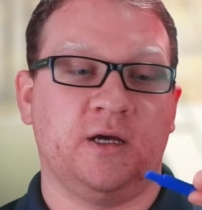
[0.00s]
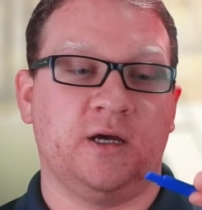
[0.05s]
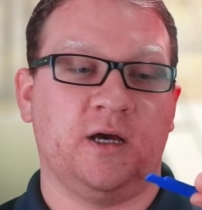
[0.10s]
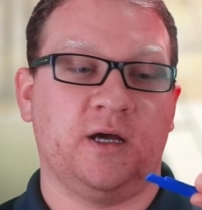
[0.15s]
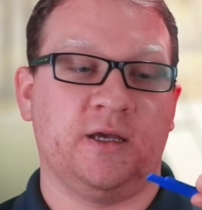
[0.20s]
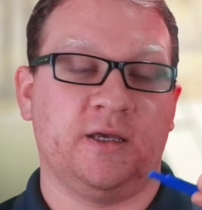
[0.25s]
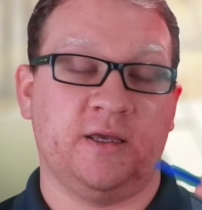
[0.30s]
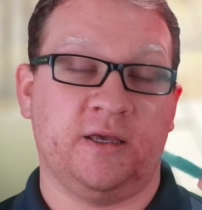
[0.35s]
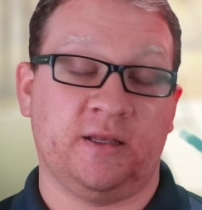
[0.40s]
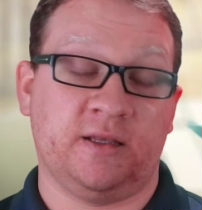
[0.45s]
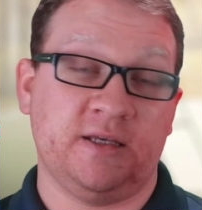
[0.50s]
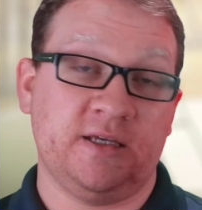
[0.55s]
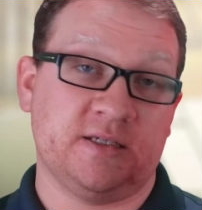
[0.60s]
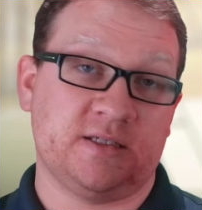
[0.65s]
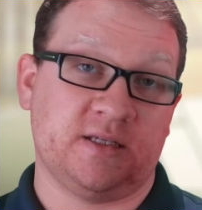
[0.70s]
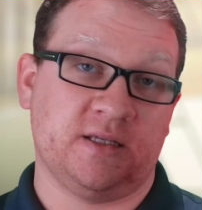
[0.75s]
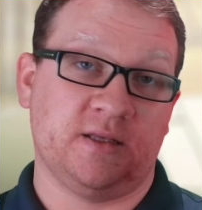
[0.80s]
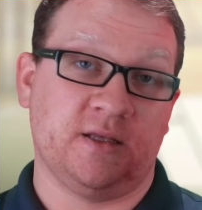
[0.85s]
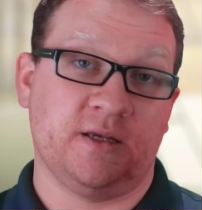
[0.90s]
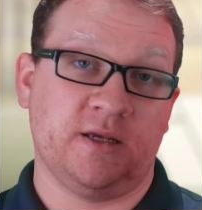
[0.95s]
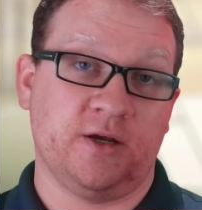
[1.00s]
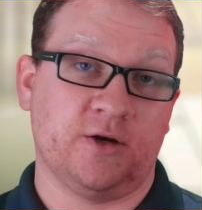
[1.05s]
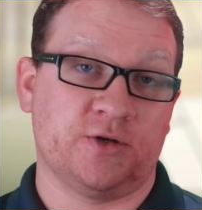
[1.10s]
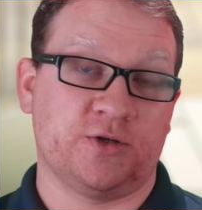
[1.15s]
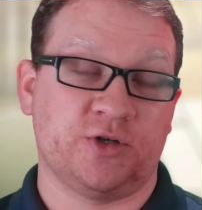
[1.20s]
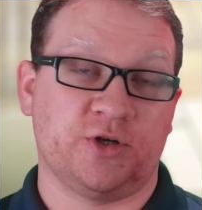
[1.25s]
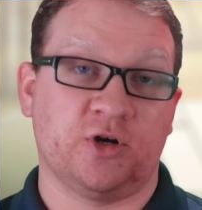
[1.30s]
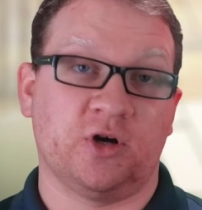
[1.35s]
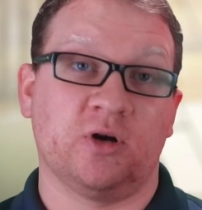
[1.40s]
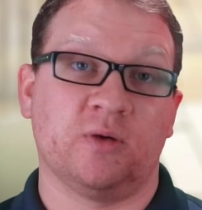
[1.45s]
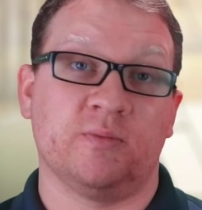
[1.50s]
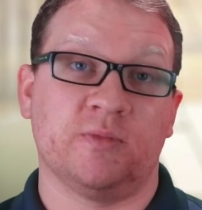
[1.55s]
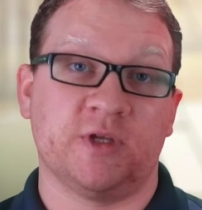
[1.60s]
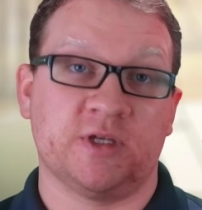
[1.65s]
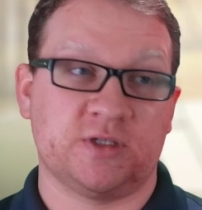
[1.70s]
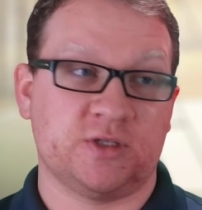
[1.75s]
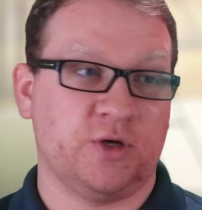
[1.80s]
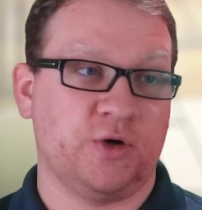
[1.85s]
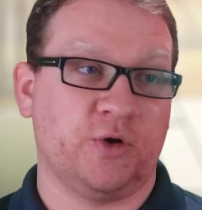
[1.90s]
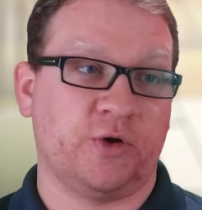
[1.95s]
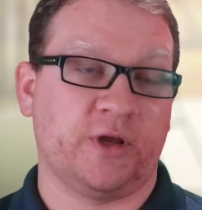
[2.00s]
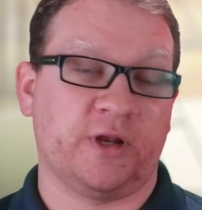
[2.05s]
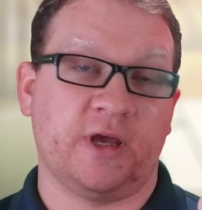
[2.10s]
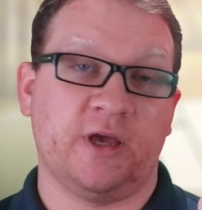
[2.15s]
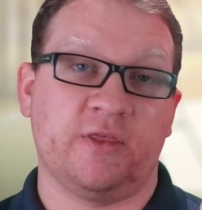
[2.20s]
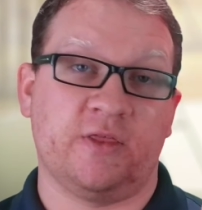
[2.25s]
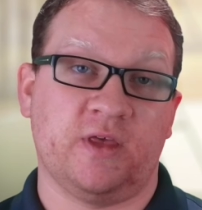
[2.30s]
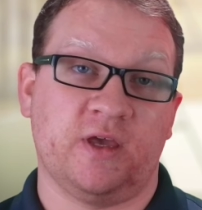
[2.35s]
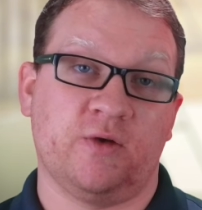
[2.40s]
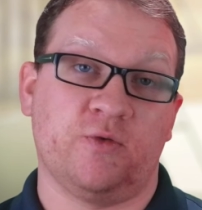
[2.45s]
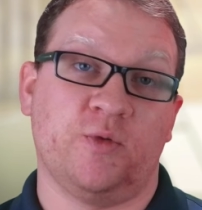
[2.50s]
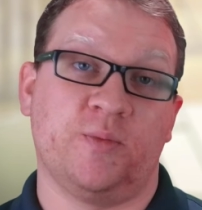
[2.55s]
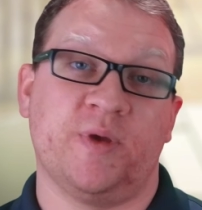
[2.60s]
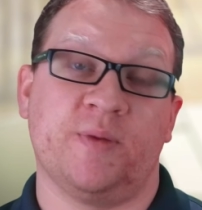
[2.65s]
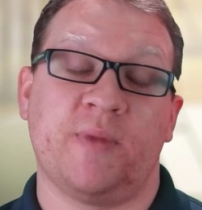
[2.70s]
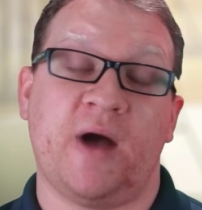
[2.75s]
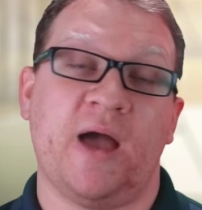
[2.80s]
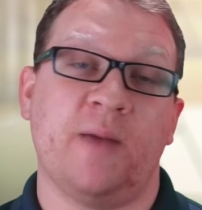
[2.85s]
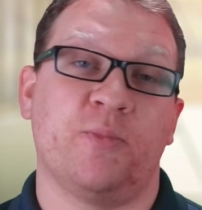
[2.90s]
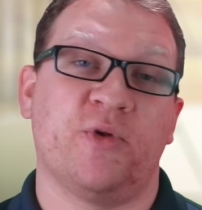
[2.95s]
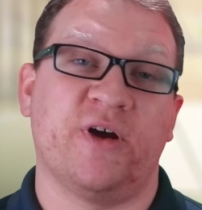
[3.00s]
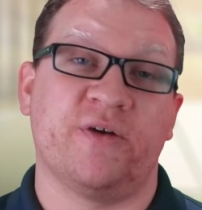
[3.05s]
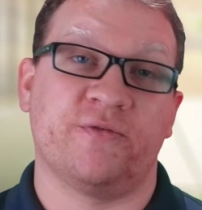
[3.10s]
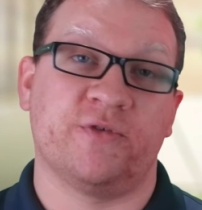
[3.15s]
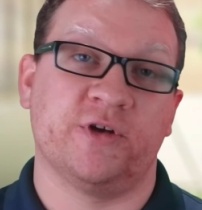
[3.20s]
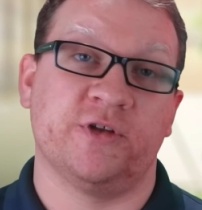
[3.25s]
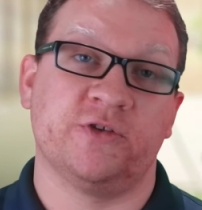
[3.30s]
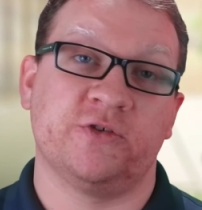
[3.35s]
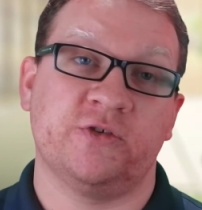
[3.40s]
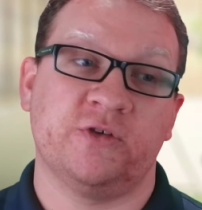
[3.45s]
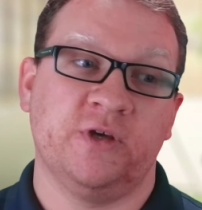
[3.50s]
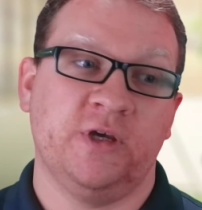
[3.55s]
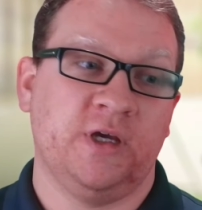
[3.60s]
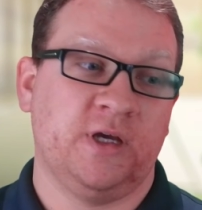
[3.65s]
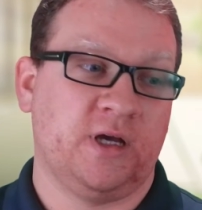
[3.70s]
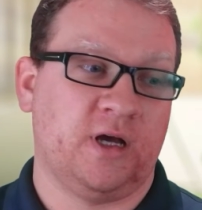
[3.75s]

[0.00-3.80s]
Uh, at least in the near term, this token, I think, will be my preference.